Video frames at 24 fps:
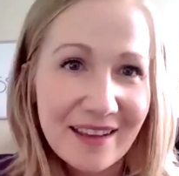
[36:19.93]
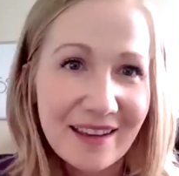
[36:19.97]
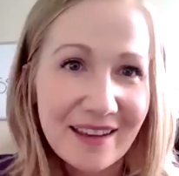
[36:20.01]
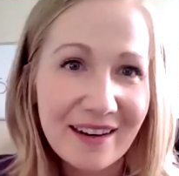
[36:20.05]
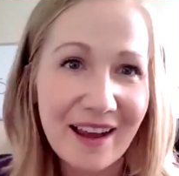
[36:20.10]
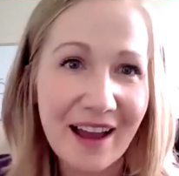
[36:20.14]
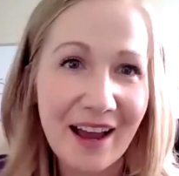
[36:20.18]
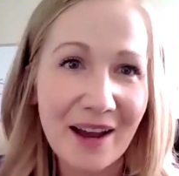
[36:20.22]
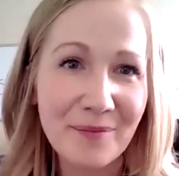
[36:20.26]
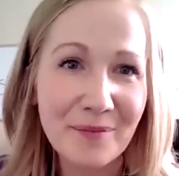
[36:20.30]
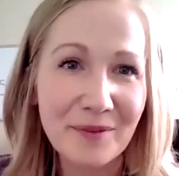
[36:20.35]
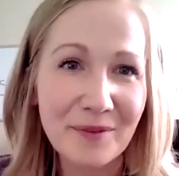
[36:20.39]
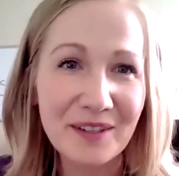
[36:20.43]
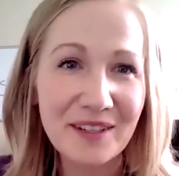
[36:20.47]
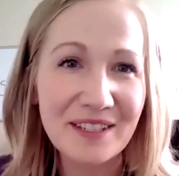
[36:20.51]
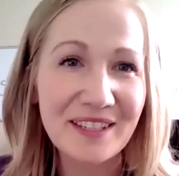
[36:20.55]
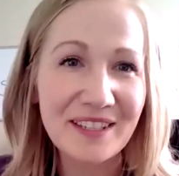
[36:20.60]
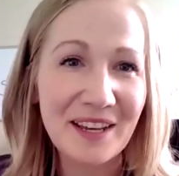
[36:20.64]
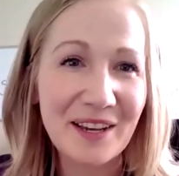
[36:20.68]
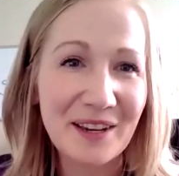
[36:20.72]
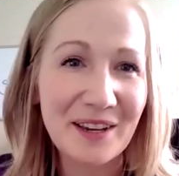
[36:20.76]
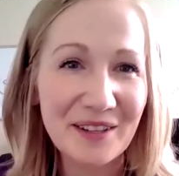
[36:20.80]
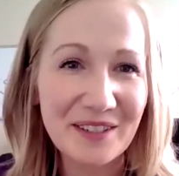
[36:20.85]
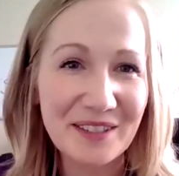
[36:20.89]
then I'm going to
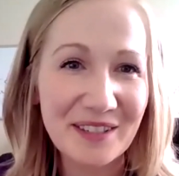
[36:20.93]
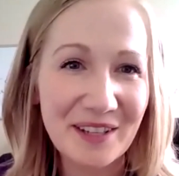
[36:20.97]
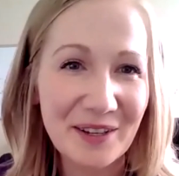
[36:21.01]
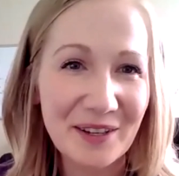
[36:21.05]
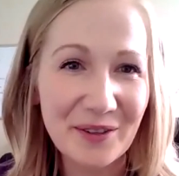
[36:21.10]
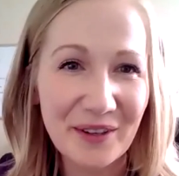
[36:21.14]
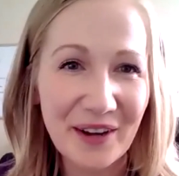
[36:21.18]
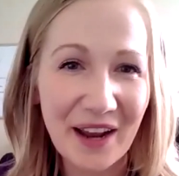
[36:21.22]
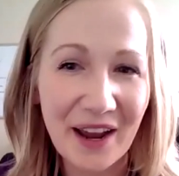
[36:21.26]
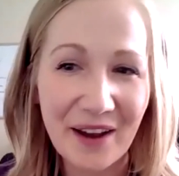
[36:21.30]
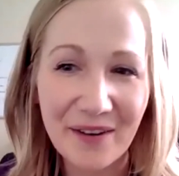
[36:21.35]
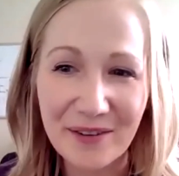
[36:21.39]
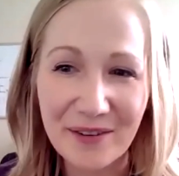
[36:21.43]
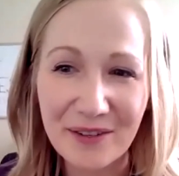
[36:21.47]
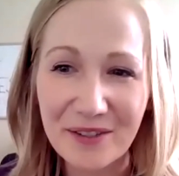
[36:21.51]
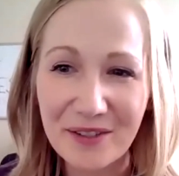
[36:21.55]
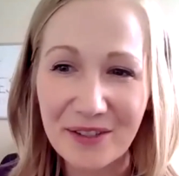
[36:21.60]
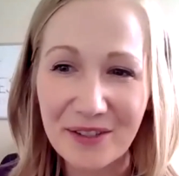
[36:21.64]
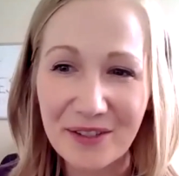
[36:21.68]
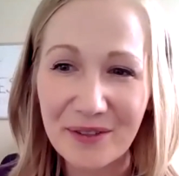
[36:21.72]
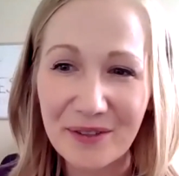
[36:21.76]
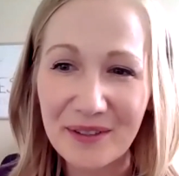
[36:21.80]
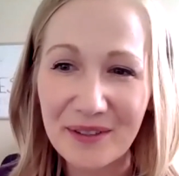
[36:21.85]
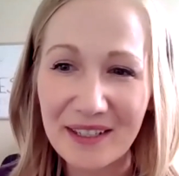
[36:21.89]
say say good
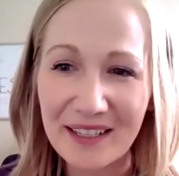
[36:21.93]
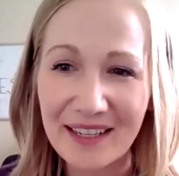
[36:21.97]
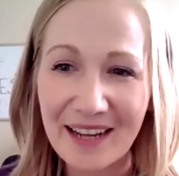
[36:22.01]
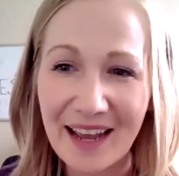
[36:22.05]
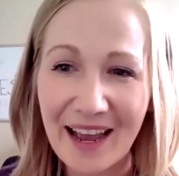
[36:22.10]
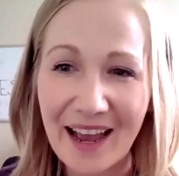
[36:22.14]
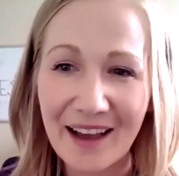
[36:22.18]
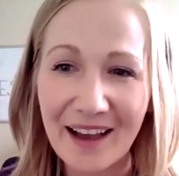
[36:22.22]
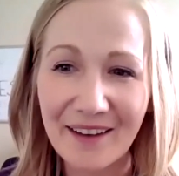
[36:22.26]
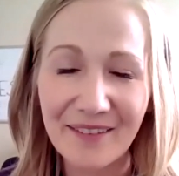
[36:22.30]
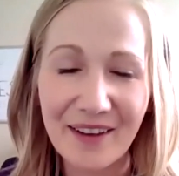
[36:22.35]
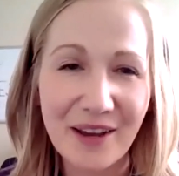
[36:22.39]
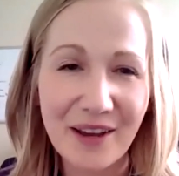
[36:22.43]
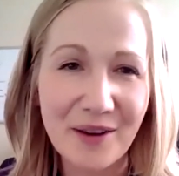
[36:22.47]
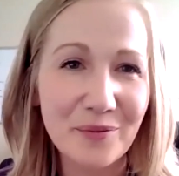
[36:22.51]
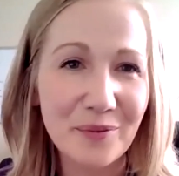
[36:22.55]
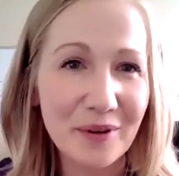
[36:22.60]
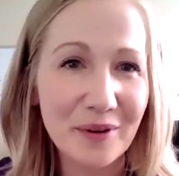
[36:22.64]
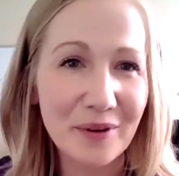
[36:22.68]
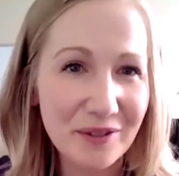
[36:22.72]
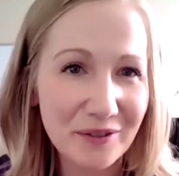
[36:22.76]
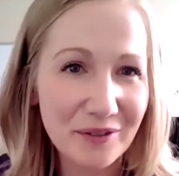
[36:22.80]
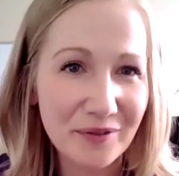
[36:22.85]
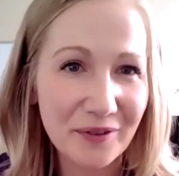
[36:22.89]
afternoon and have a
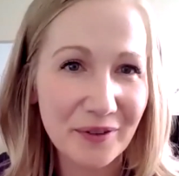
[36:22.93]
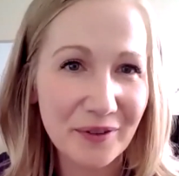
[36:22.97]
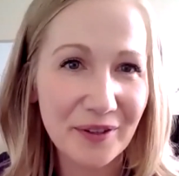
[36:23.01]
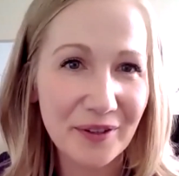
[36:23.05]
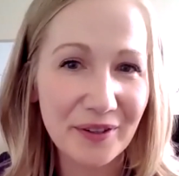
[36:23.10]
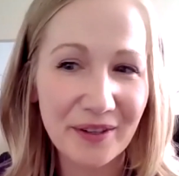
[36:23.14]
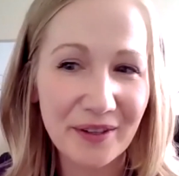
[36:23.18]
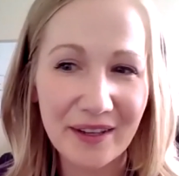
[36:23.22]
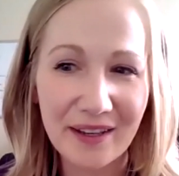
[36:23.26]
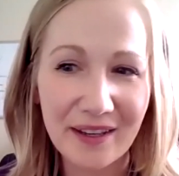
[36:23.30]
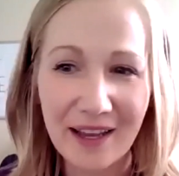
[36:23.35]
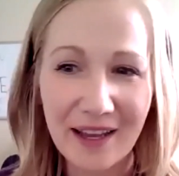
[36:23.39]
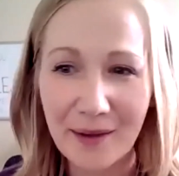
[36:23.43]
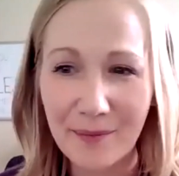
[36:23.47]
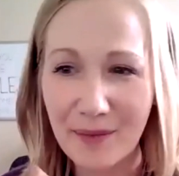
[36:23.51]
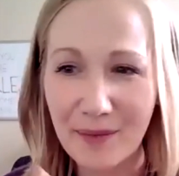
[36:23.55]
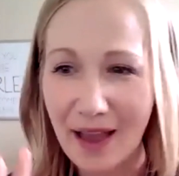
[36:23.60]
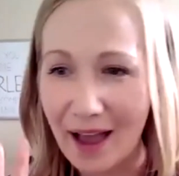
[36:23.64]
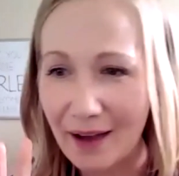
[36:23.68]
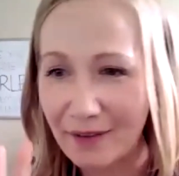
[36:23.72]
wonderful um,